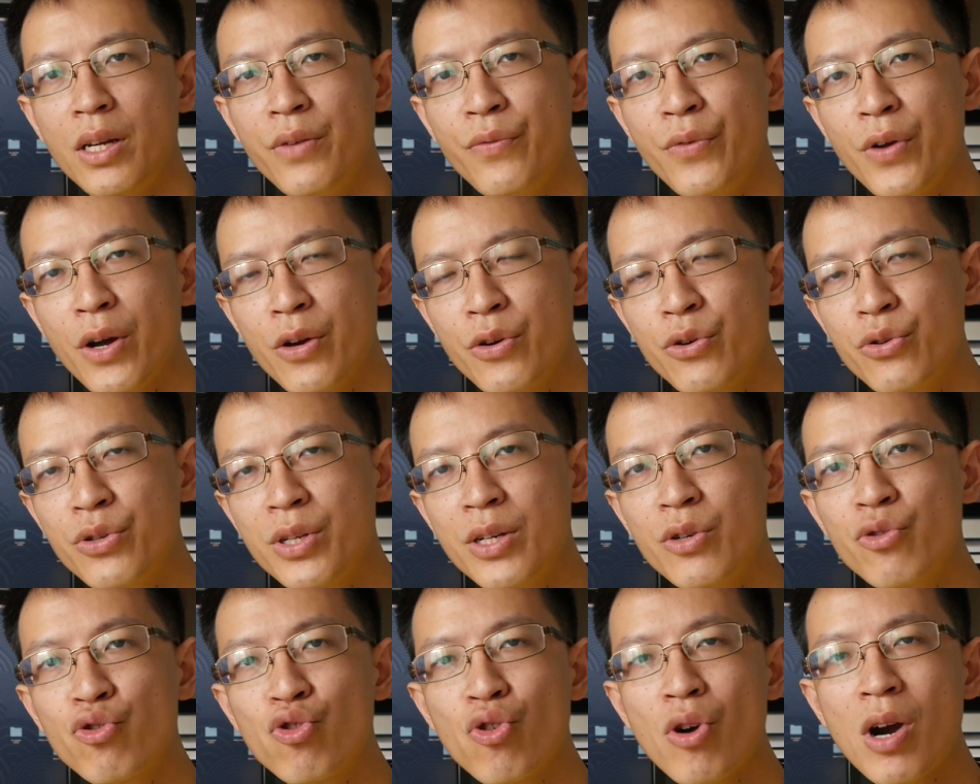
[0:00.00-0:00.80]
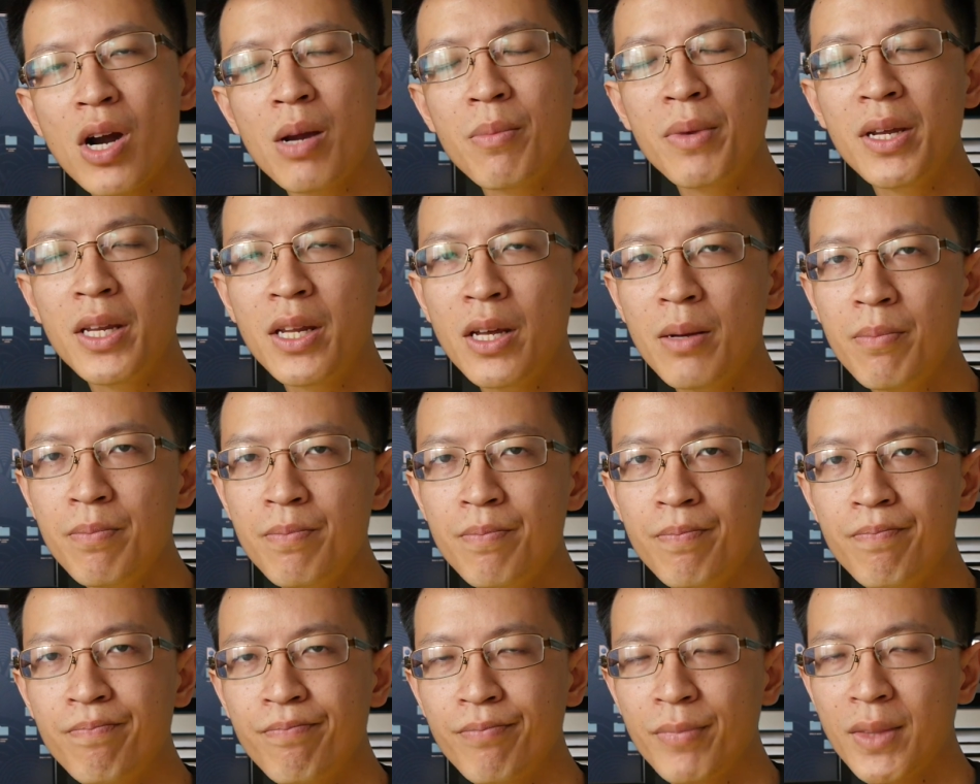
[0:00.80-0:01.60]
If you're using dry medium
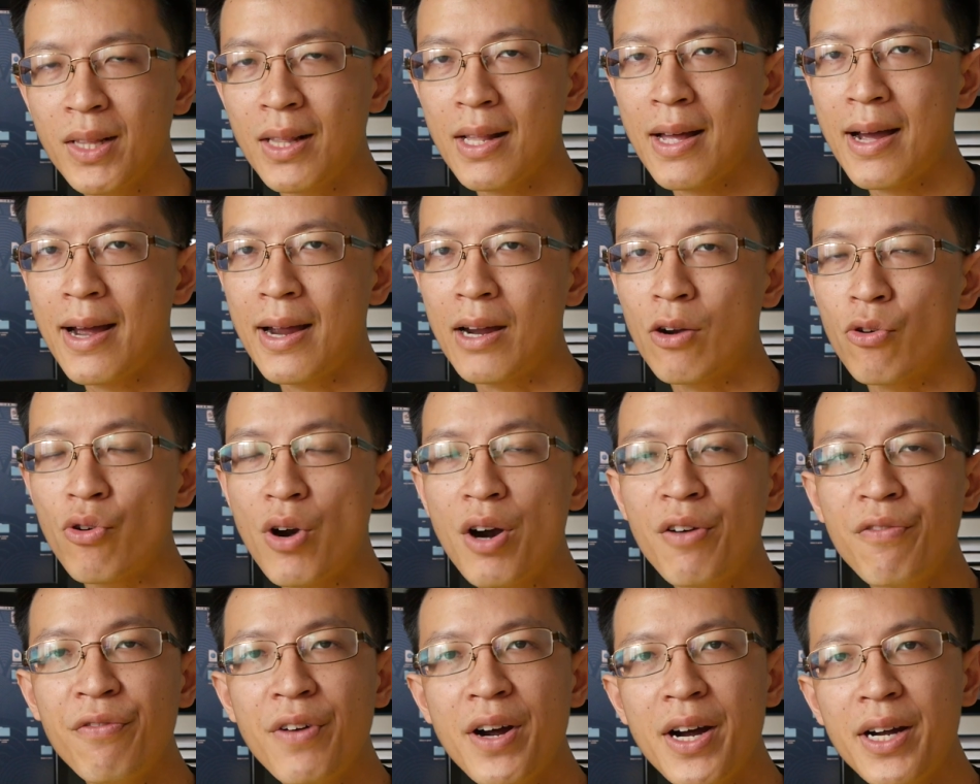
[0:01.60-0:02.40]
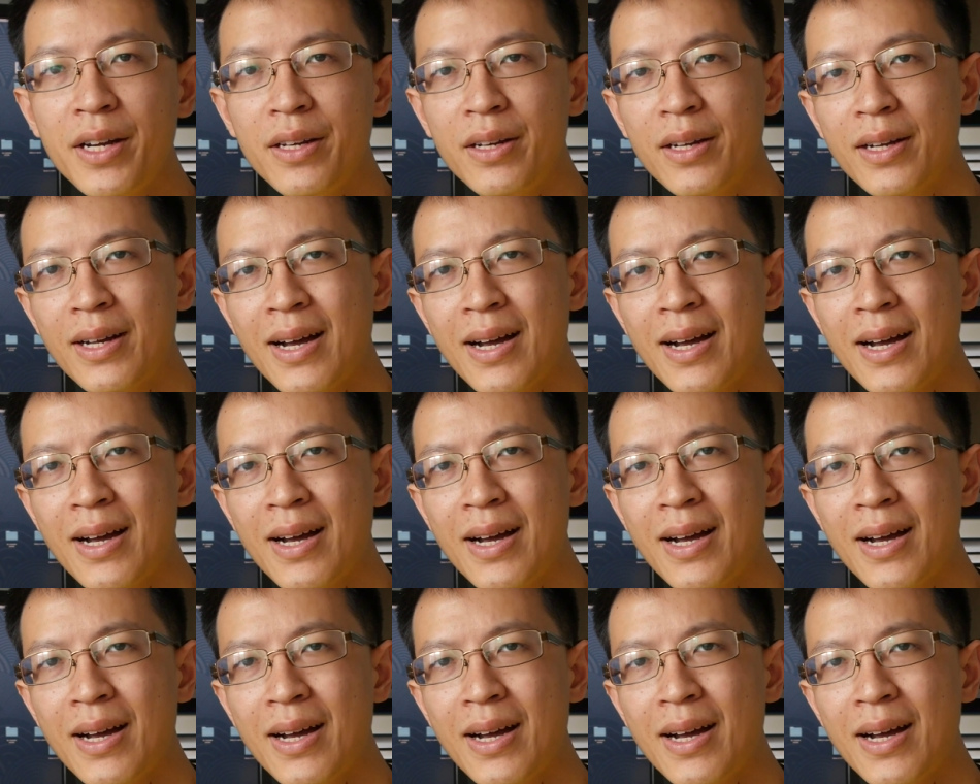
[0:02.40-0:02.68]
like graphite,